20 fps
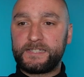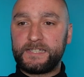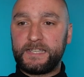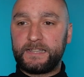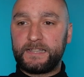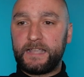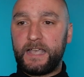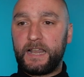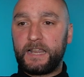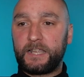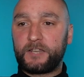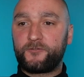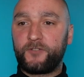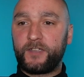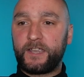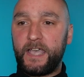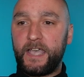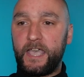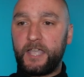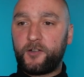electric
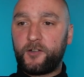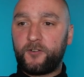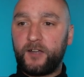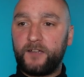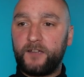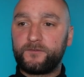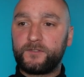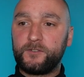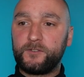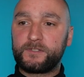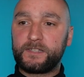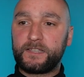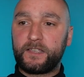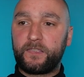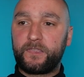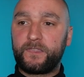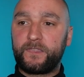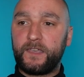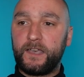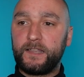aircraft using
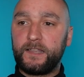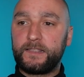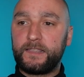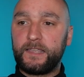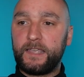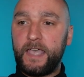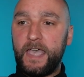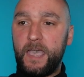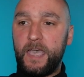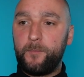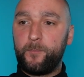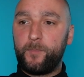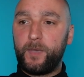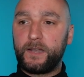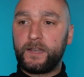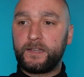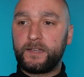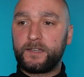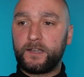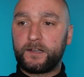30
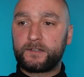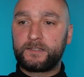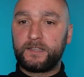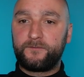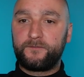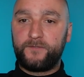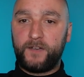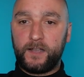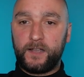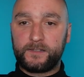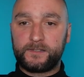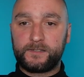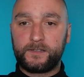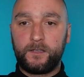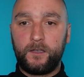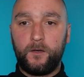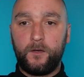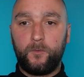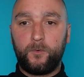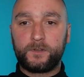embedded ducted fans,
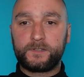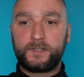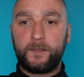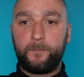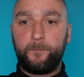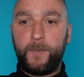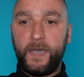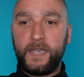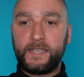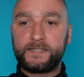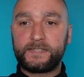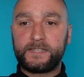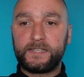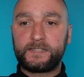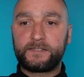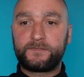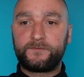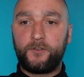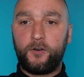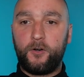was the basis
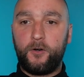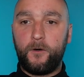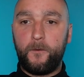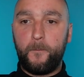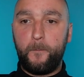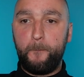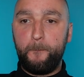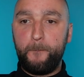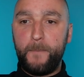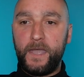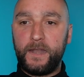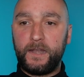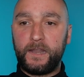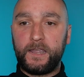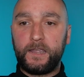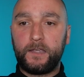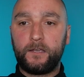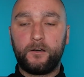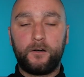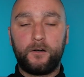for
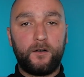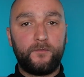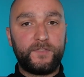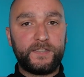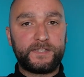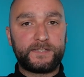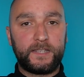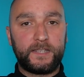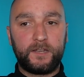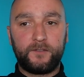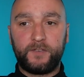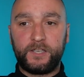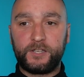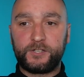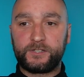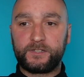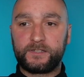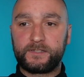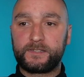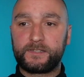many of these
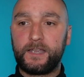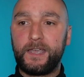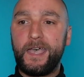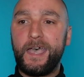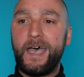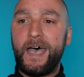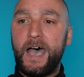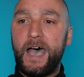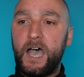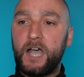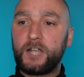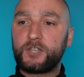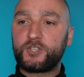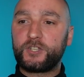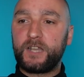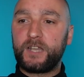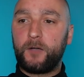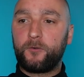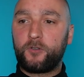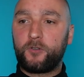innovations. Archer
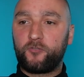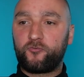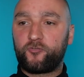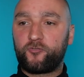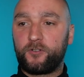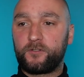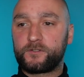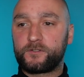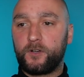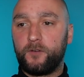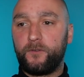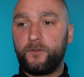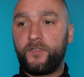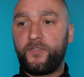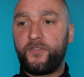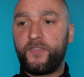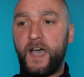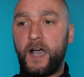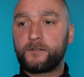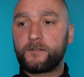now controls over
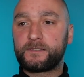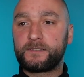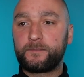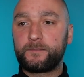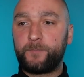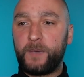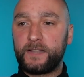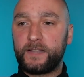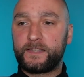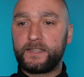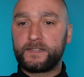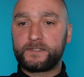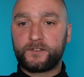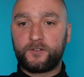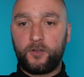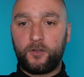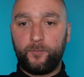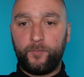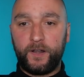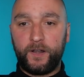1,000 patents
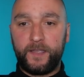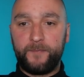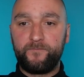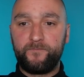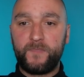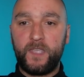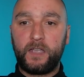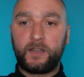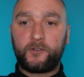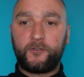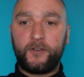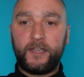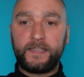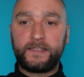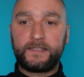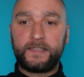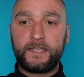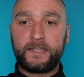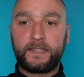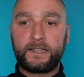globally,
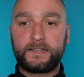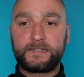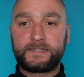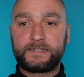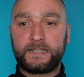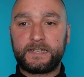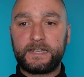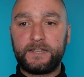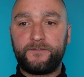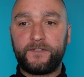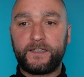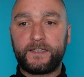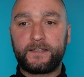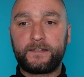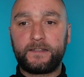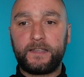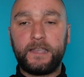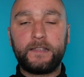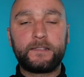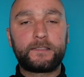creating a significant
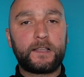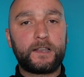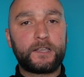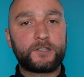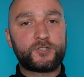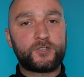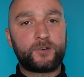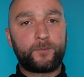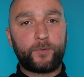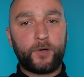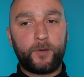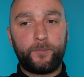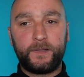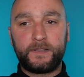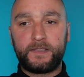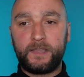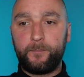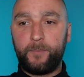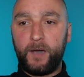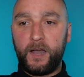intellectual property
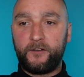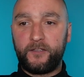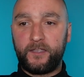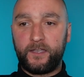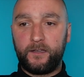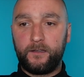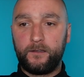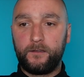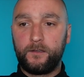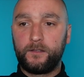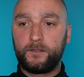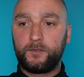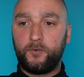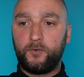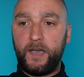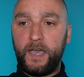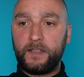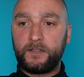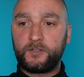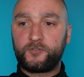barrier to
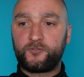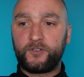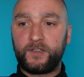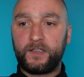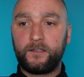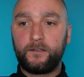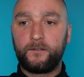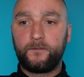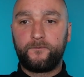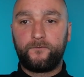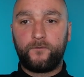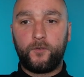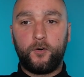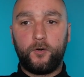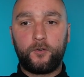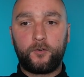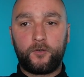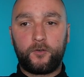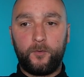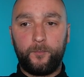entry for
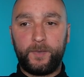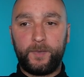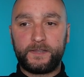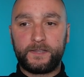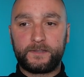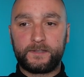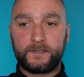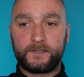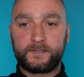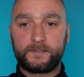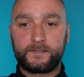competitors.